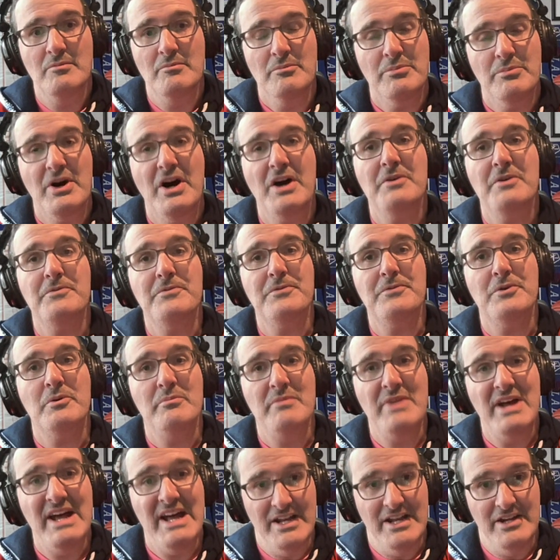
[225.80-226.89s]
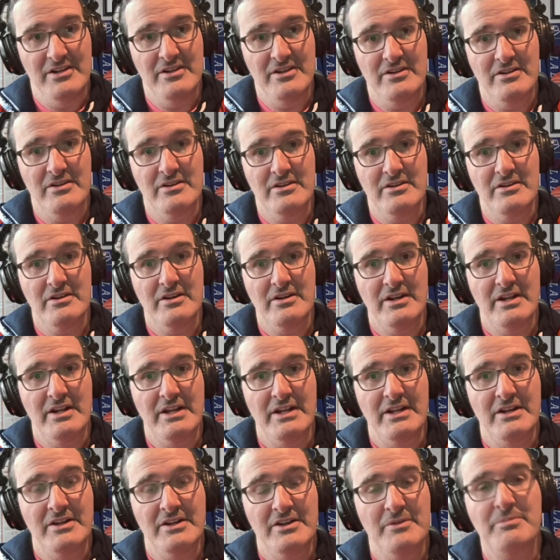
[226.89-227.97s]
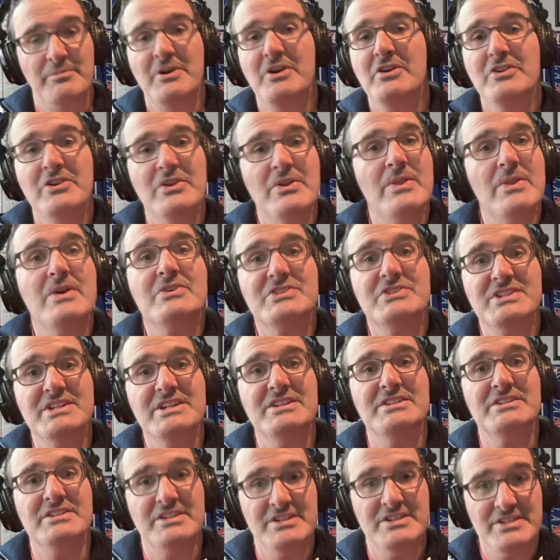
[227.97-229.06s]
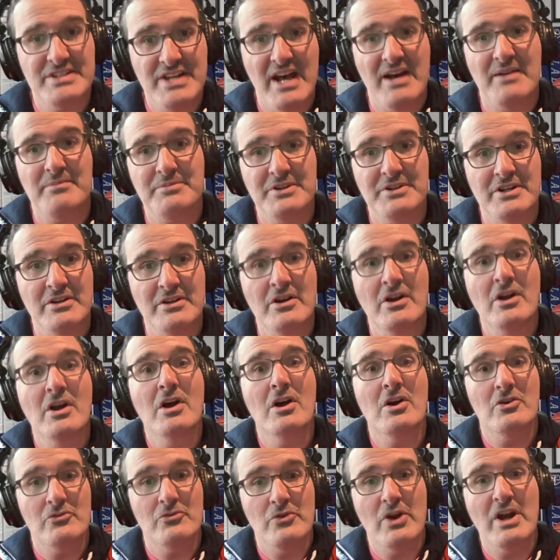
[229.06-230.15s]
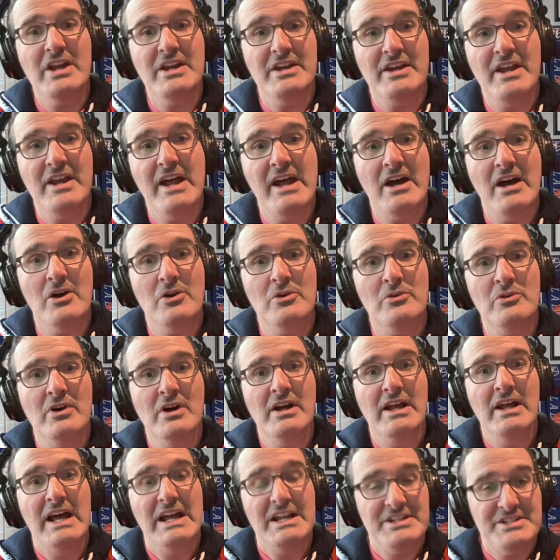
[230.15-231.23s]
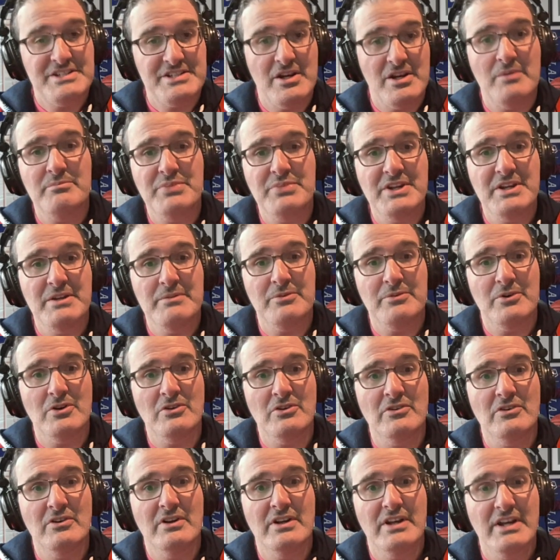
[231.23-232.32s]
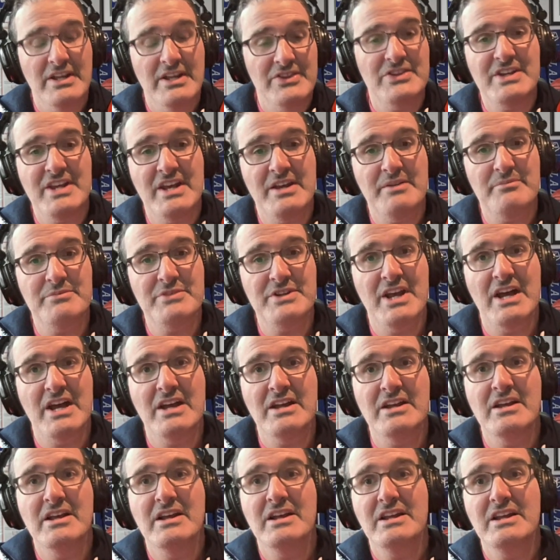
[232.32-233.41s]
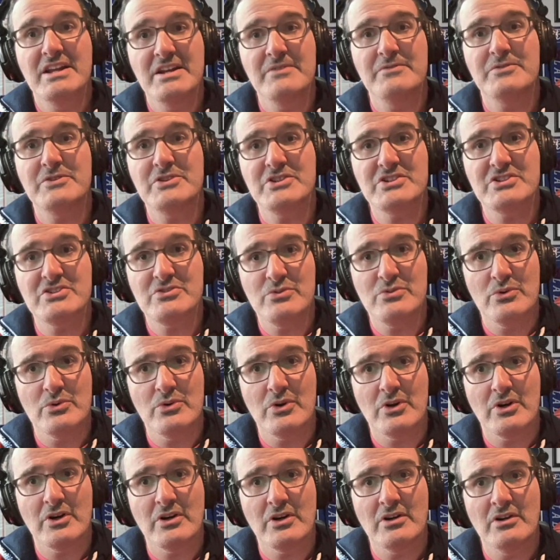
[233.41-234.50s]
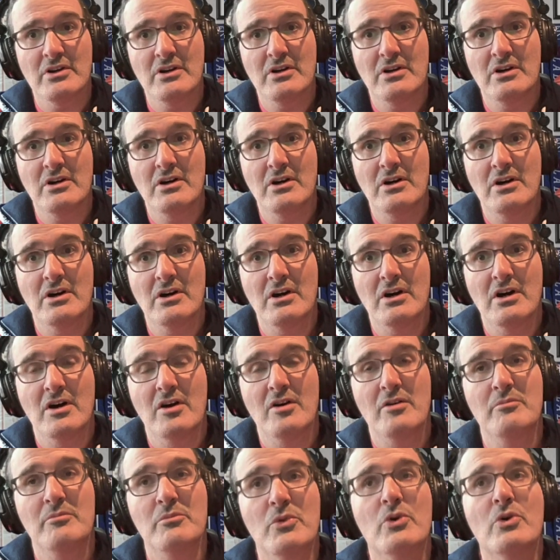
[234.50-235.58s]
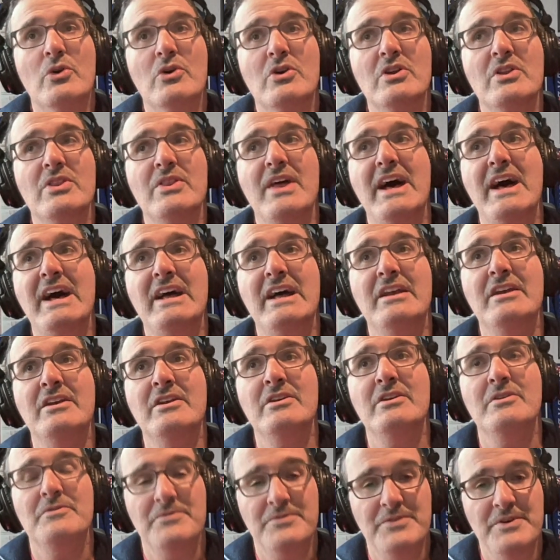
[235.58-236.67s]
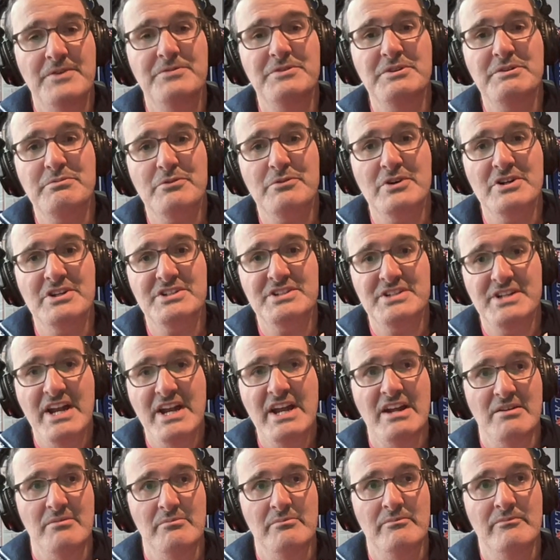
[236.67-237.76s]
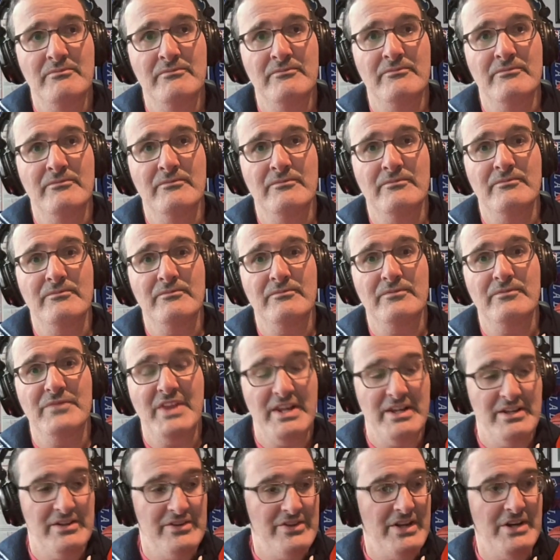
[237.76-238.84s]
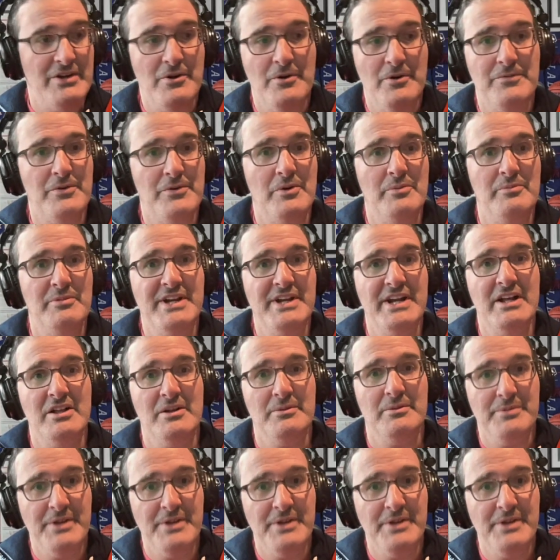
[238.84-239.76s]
but for men. And apparently their season is happening right now. And some people in the NBA even score more than 50 points a game. They go full Michaela